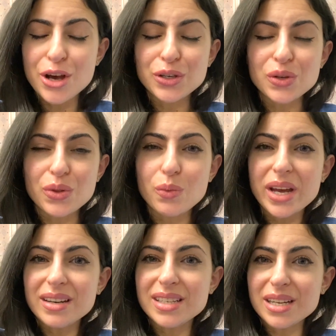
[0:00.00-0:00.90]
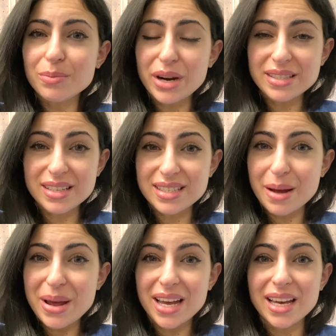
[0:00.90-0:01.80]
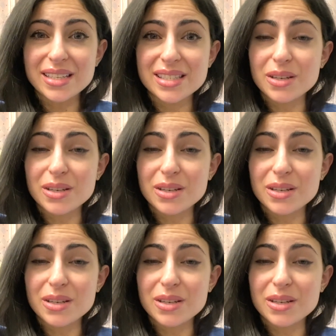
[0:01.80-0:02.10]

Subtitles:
So the way to decompress the stomach is